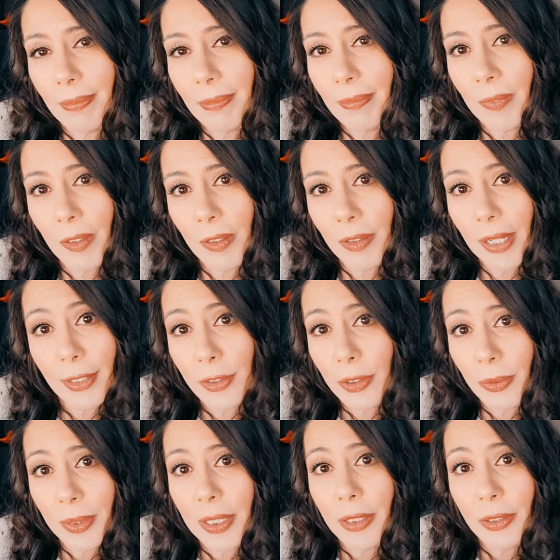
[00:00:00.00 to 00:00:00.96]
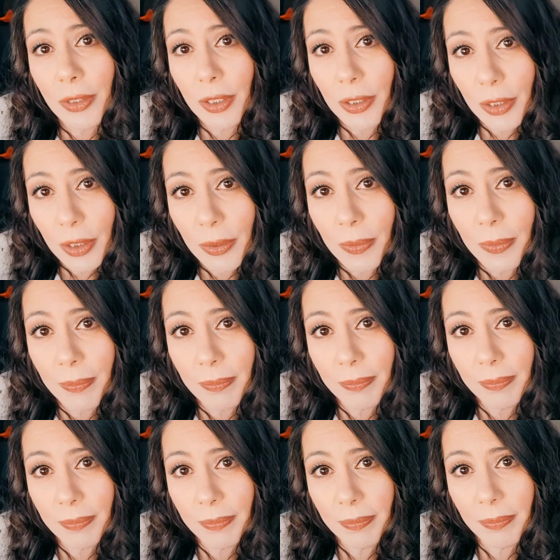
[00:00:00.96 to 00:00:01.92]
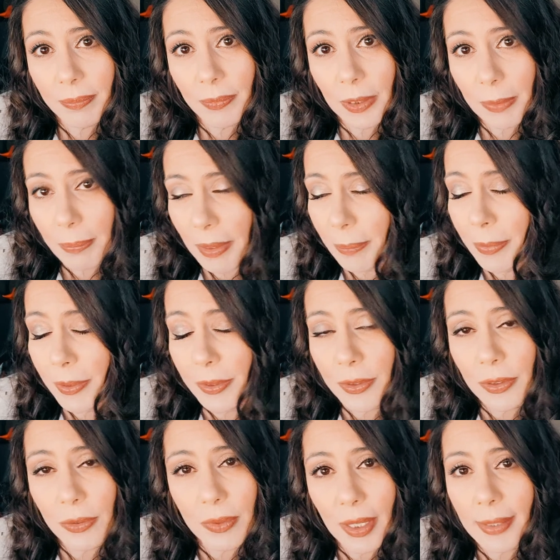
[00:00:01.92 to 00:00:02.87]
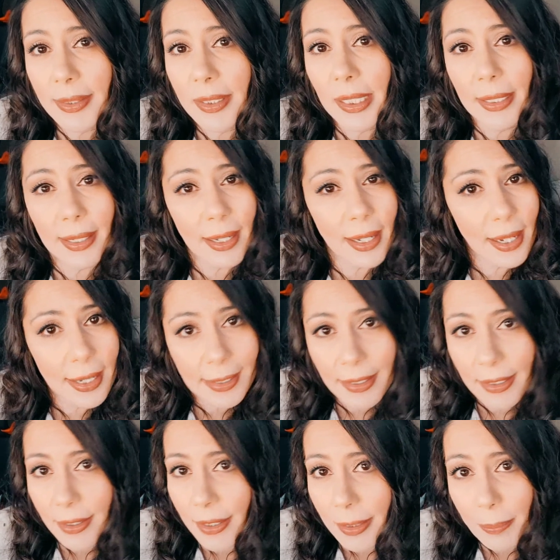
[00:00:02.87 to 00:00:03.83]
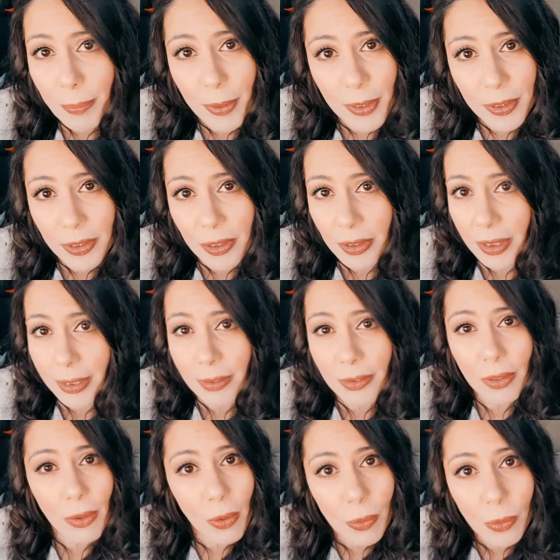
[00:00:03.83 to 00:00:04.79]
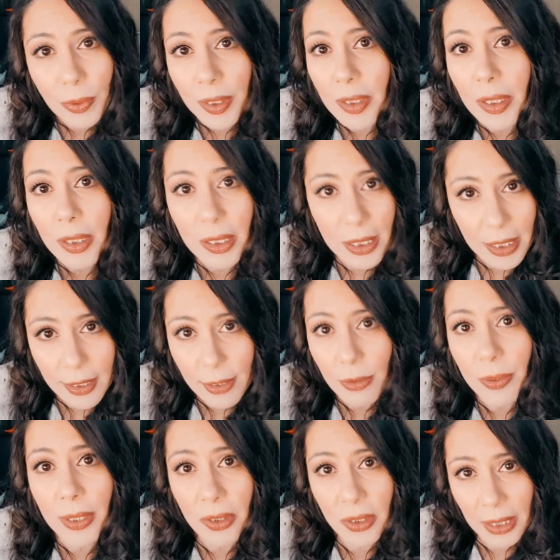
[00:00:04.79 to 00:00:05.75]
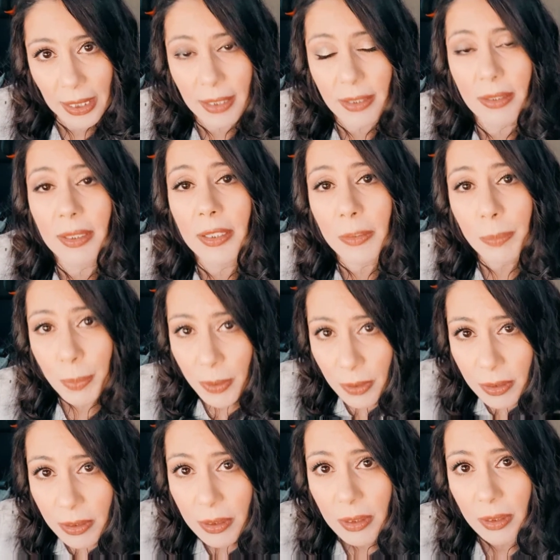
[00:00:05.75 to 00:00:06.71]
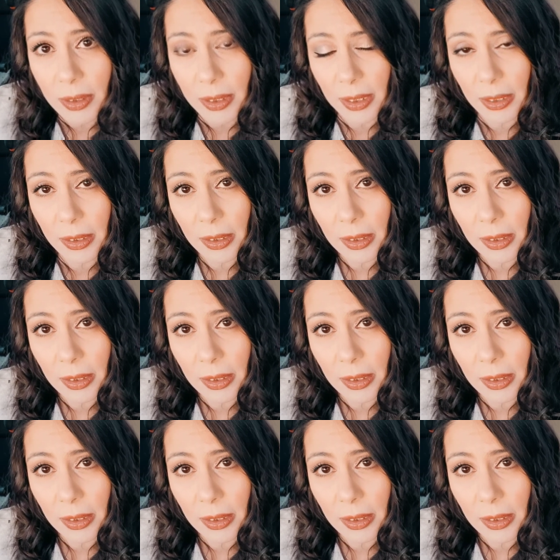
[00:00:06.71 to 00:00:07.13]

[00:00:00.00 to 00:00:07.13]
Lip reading: they're not doing it to you. Remember, do not take anything personally. It's only the ego that takes things personally.